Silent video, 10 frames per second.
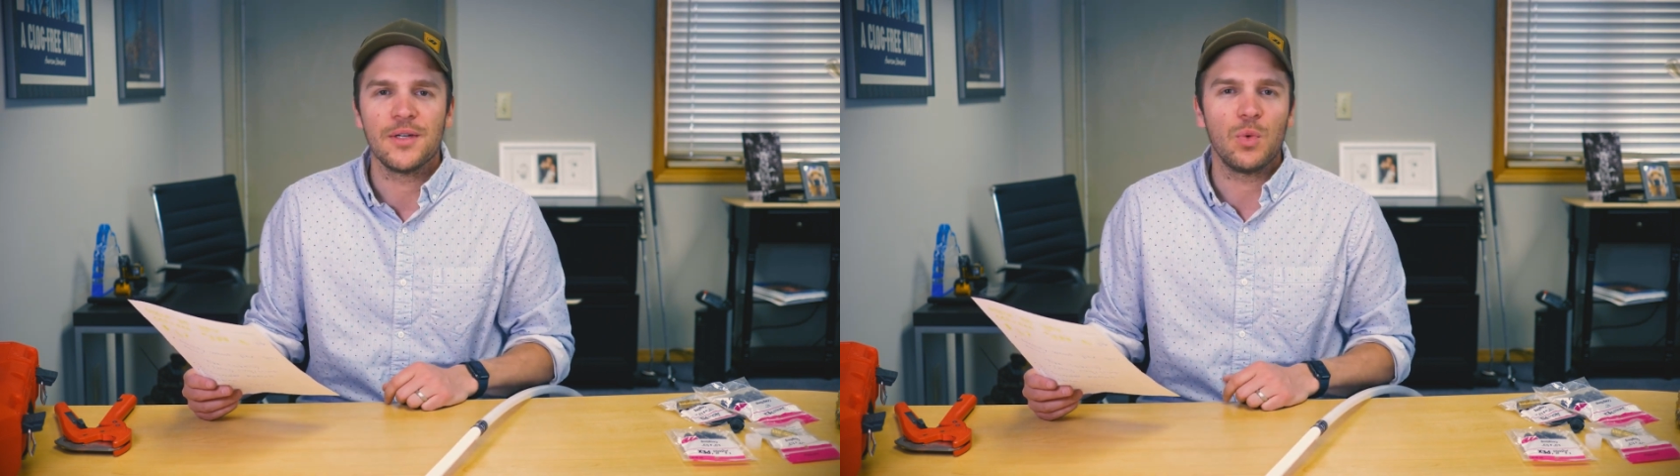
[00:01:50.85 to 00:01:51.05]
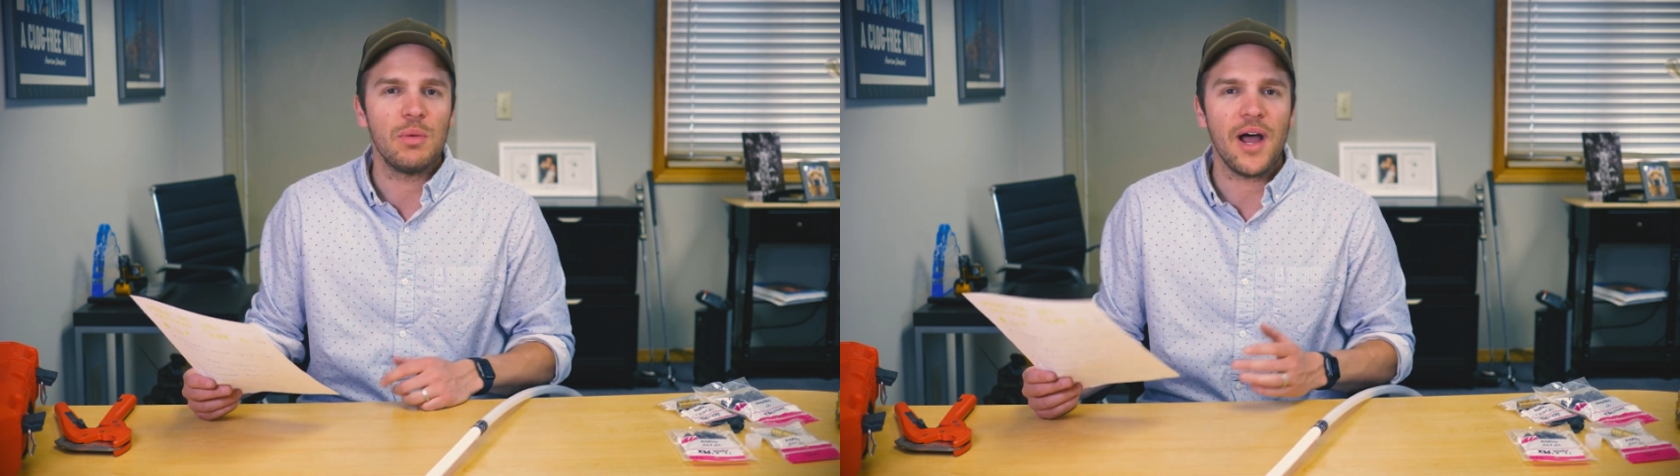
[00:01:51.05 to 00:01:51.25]

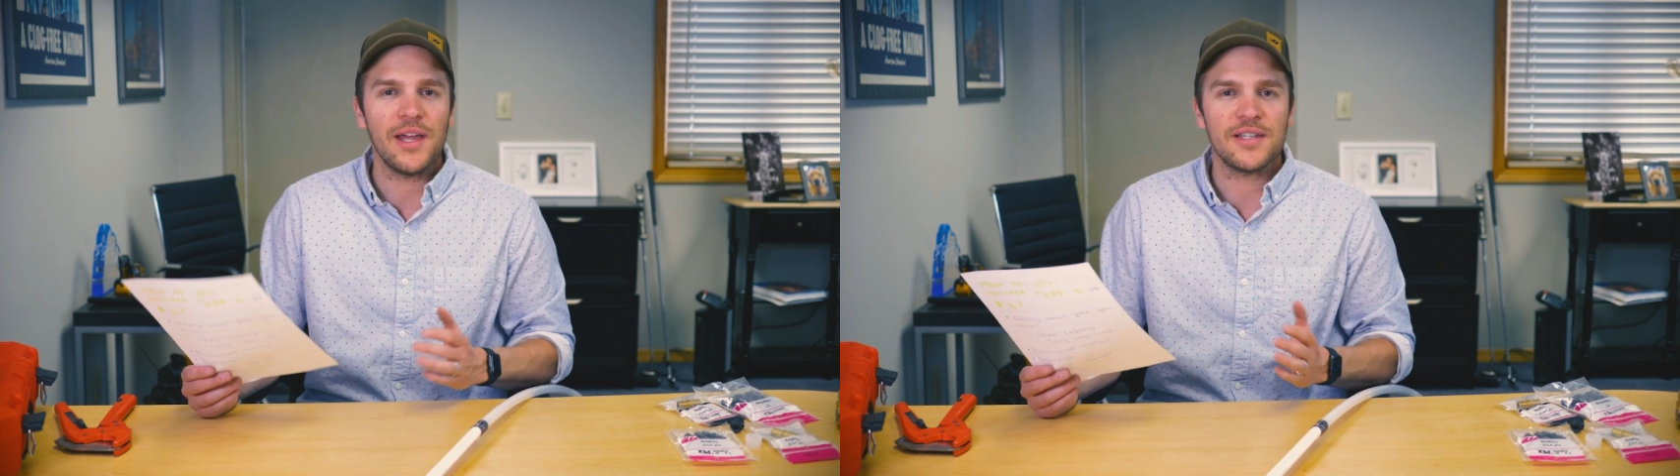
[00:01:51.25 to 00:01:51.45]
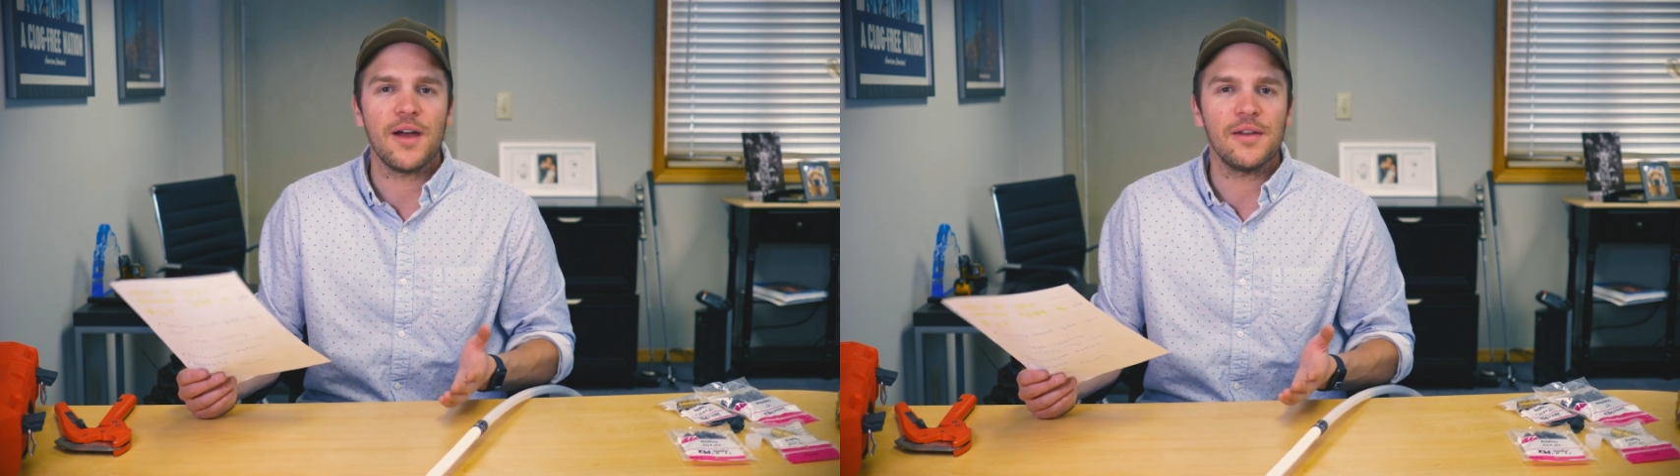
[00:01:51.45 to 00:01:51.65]
We buy
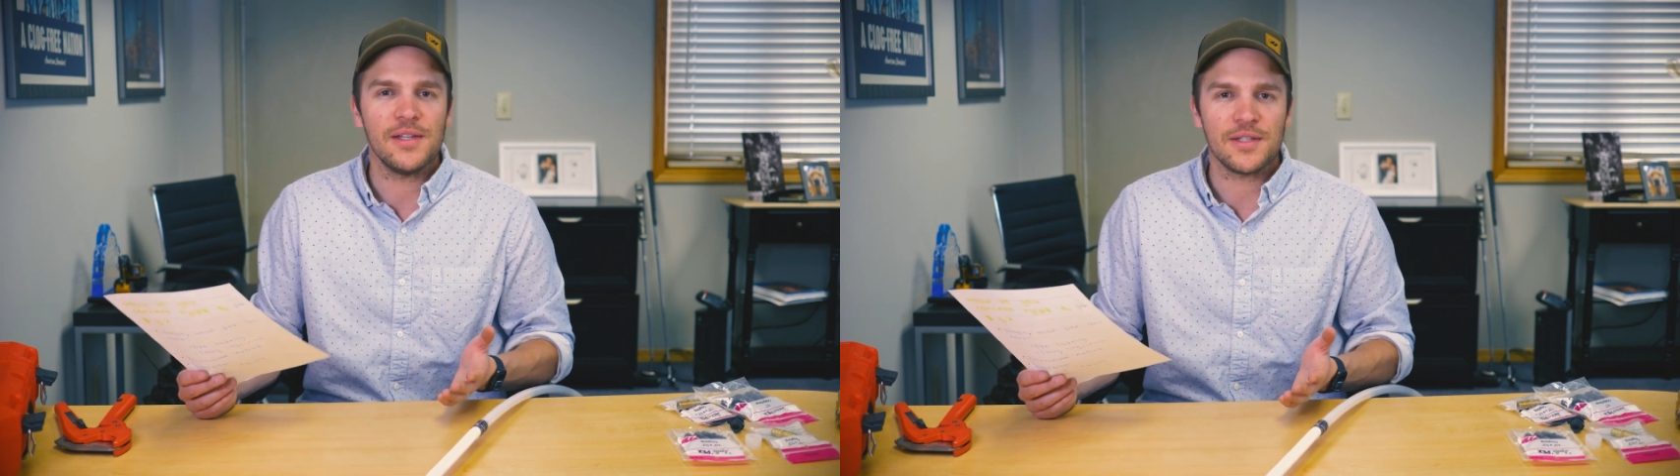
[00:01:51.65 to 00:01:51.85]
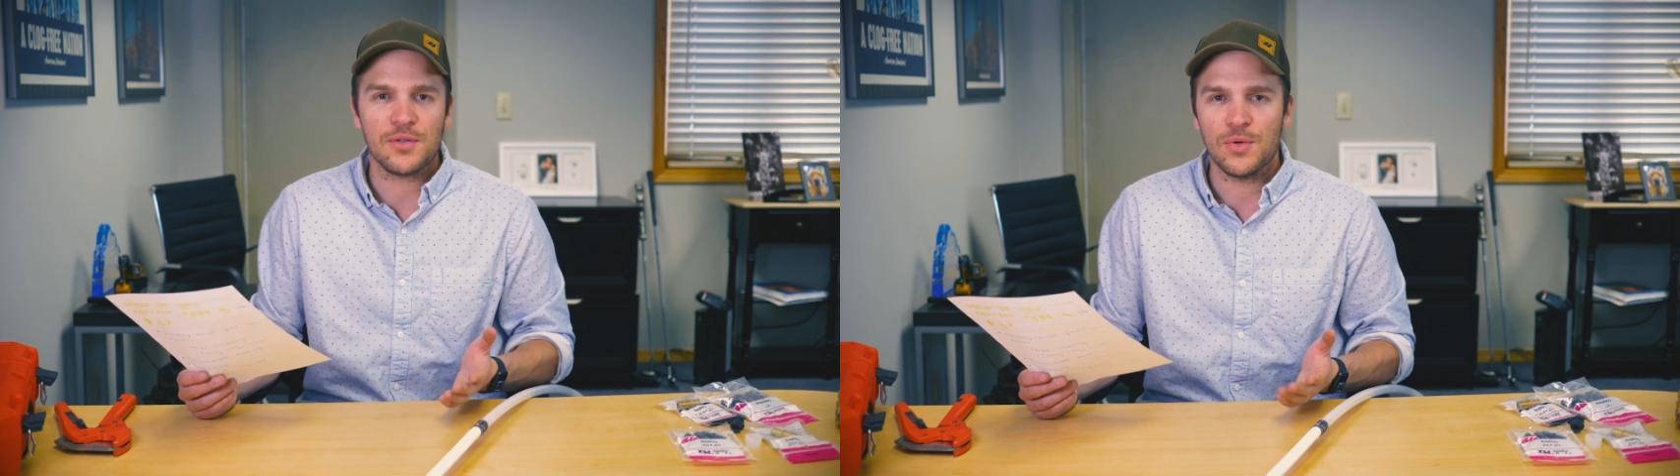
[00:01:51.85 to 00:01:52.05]
a ton of
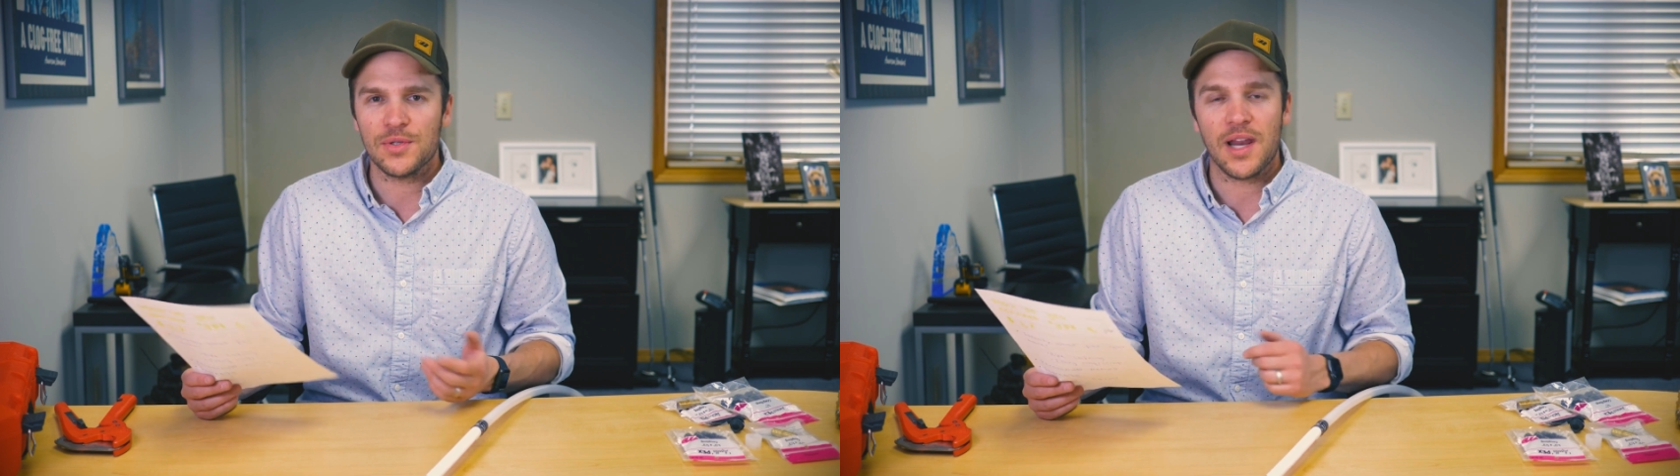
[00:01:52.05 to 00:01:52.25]
these tools,